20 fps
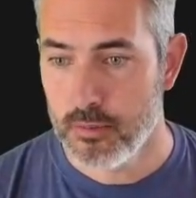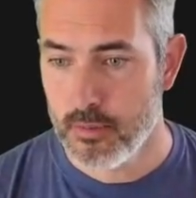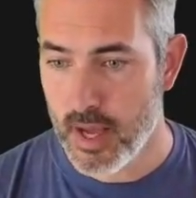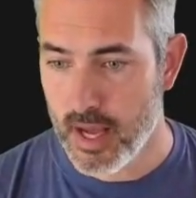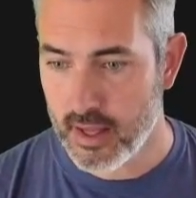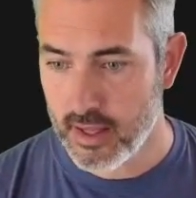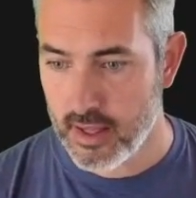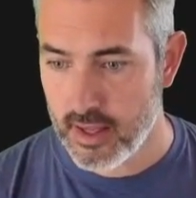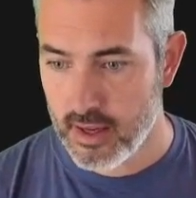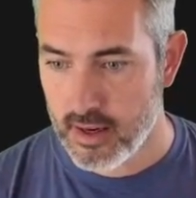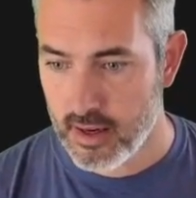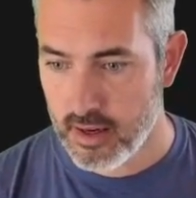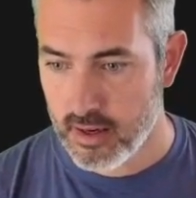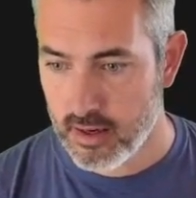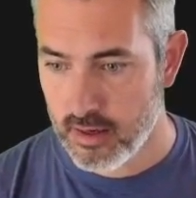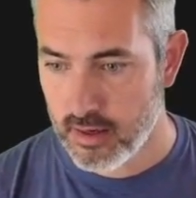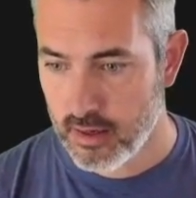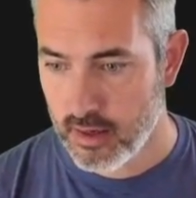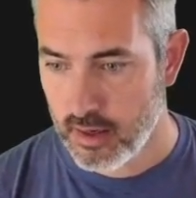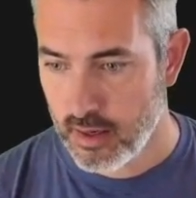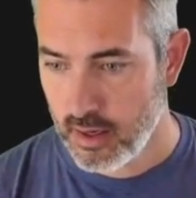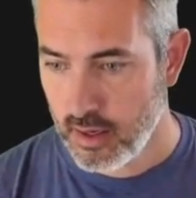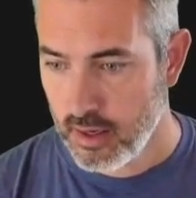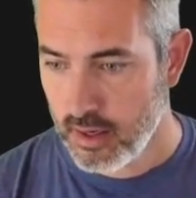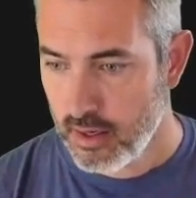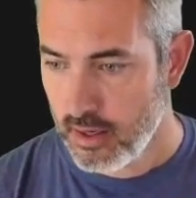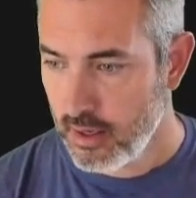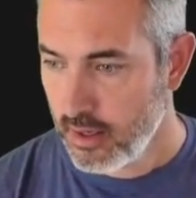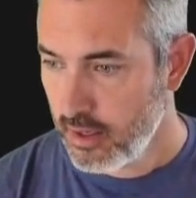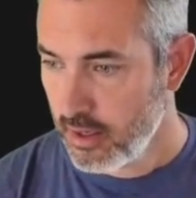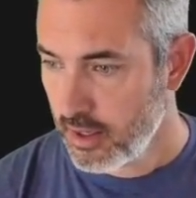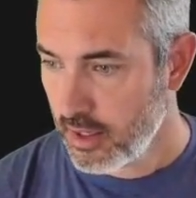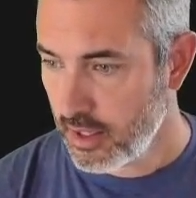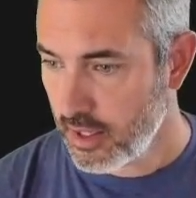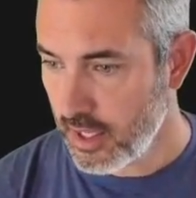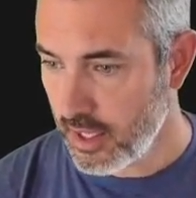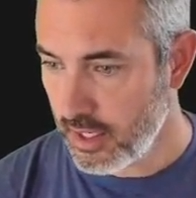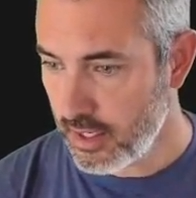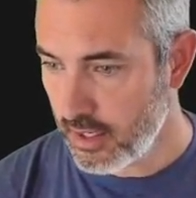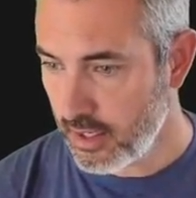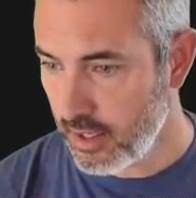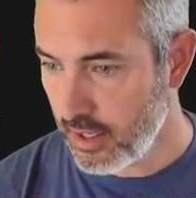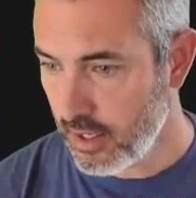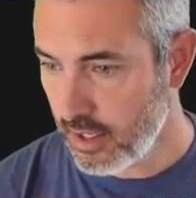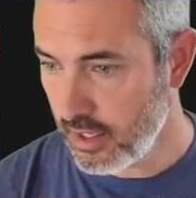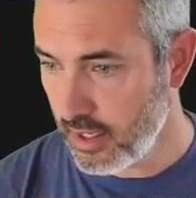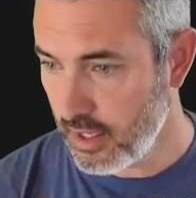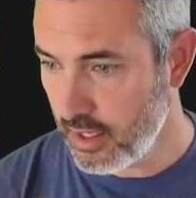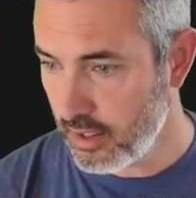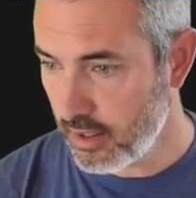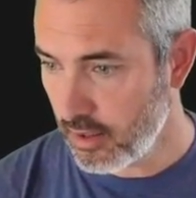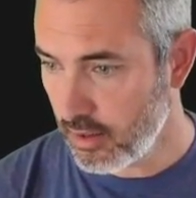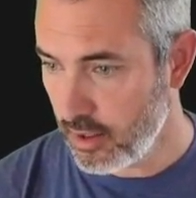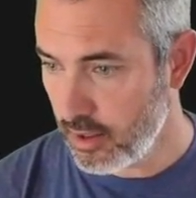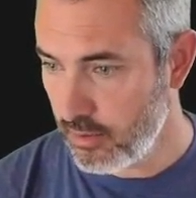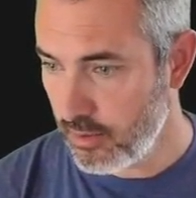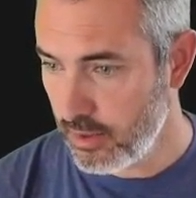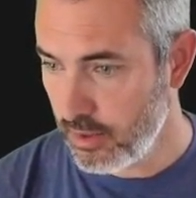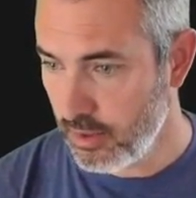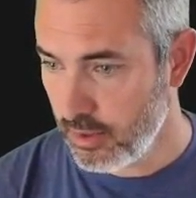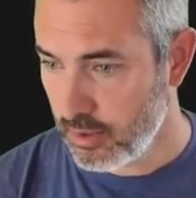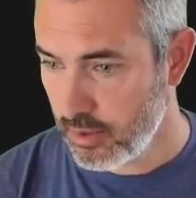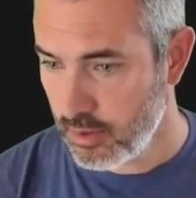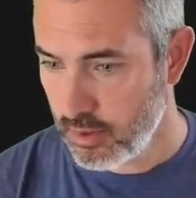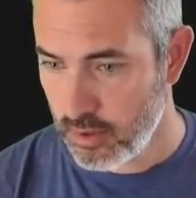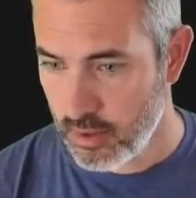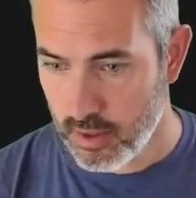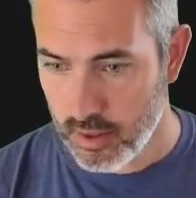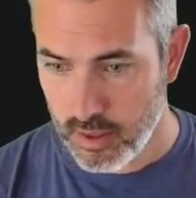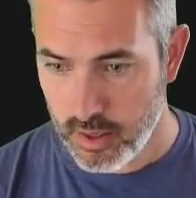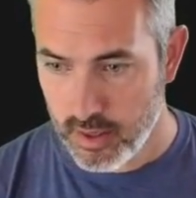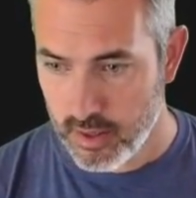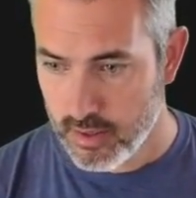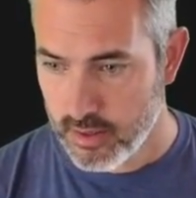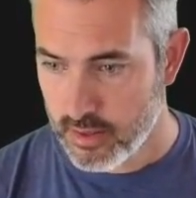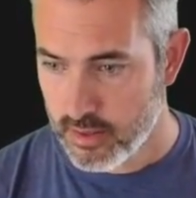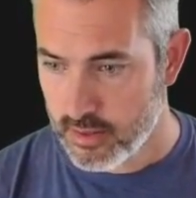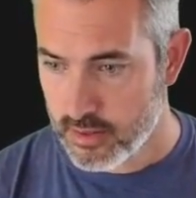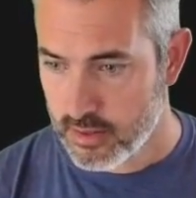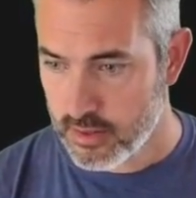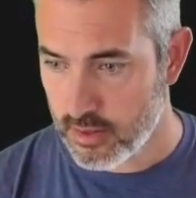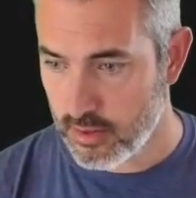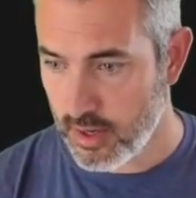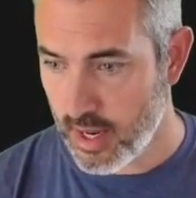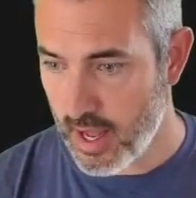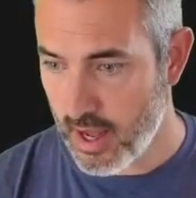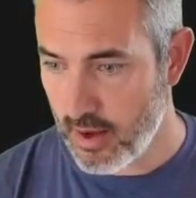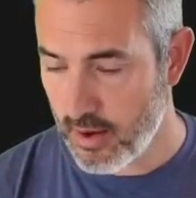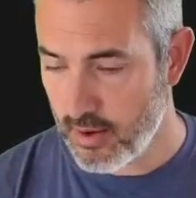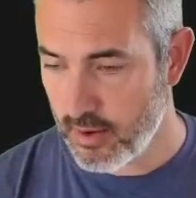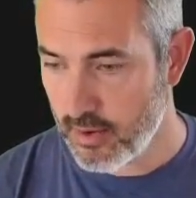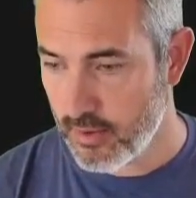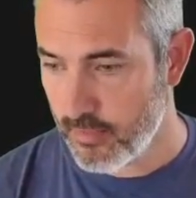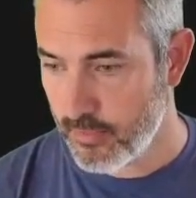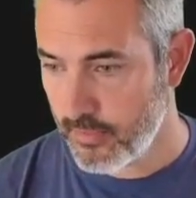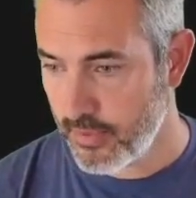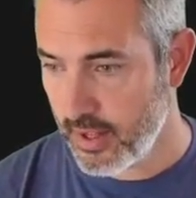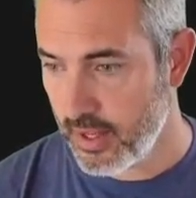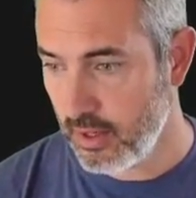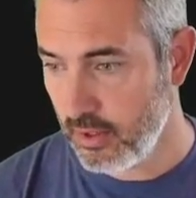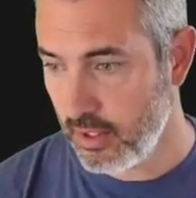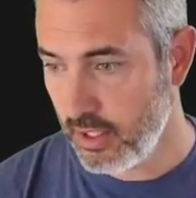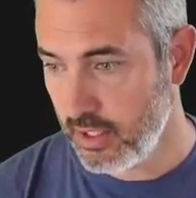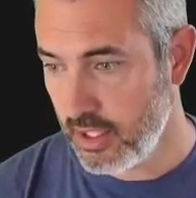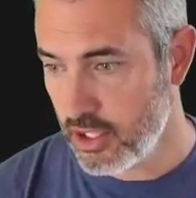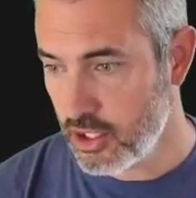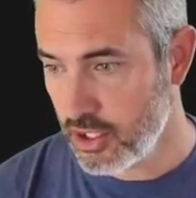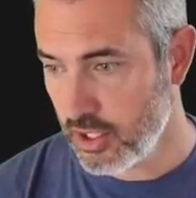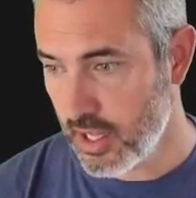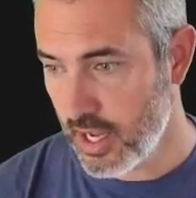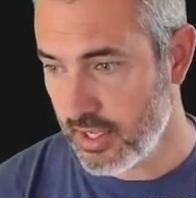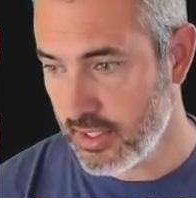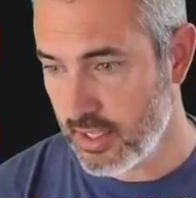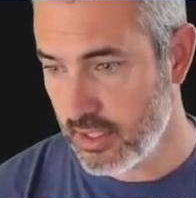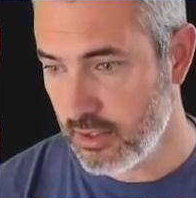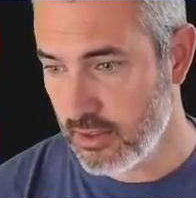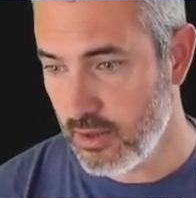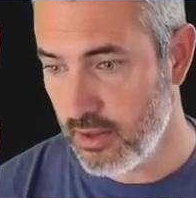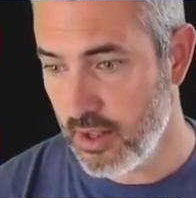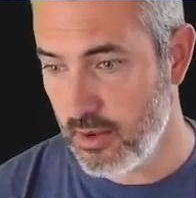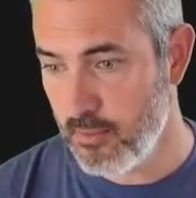back here, git init global. So now it'll initialize it to the